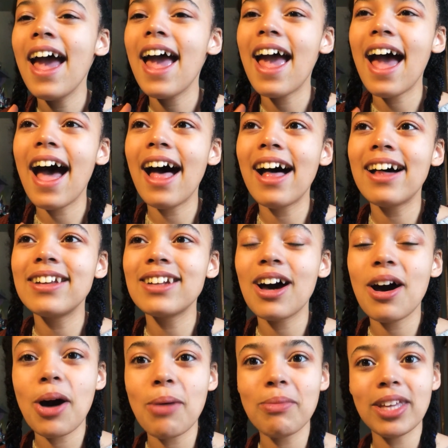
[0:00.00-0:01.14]

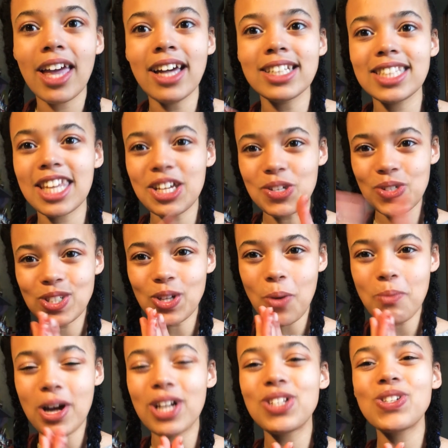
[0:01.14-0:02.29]
And yes, thank you so
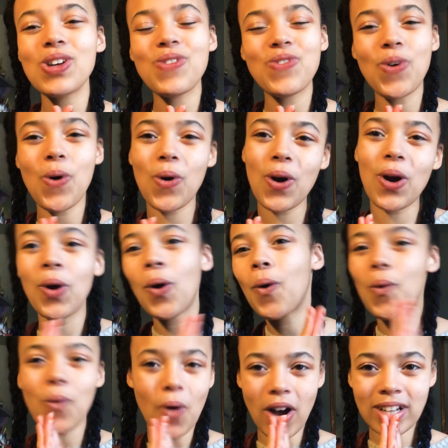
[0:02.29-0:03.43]
much for
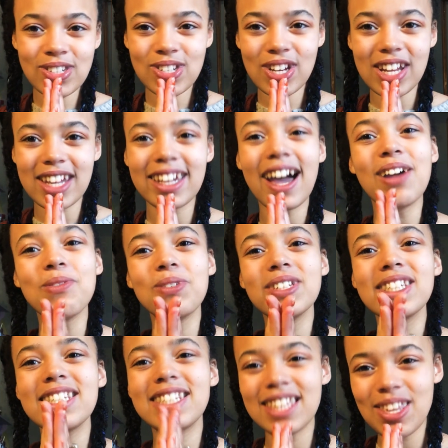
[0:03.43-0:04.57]
watching. I will
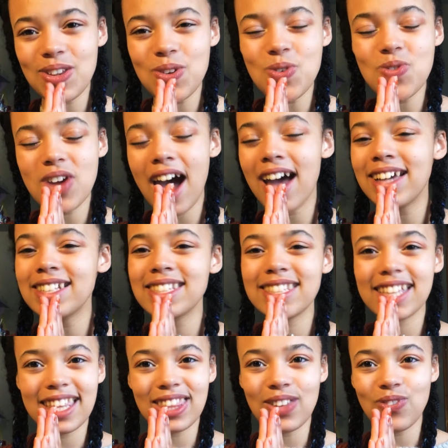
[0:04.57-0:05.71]
see you guys
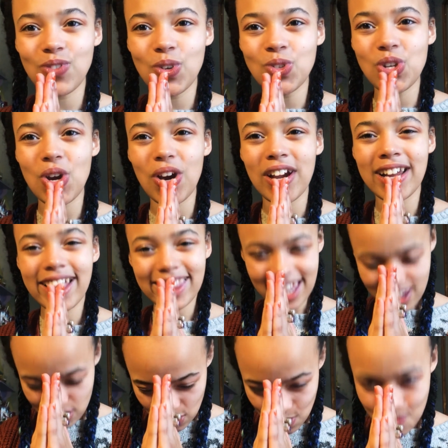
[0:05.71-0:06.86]
in the future.
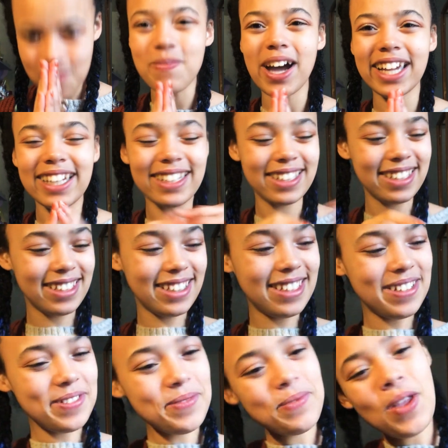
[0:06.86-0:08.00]
Thank you. Bye.
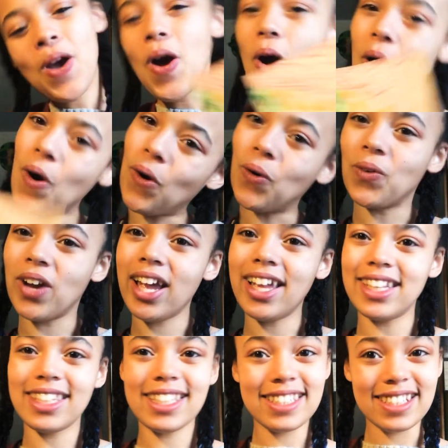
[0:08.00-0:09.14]
All
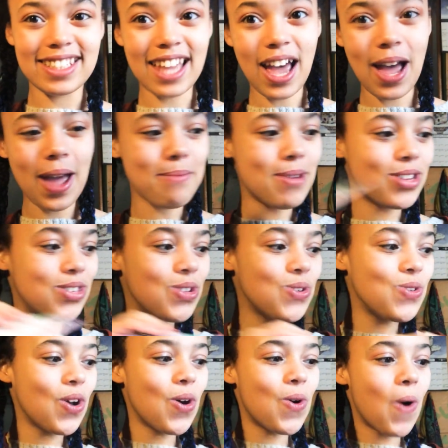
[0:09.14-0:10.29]
right, it's time to
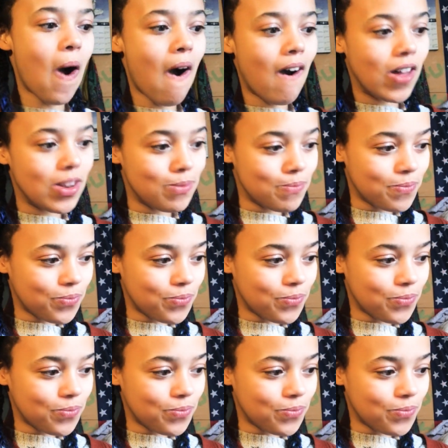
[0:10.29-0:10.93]
go on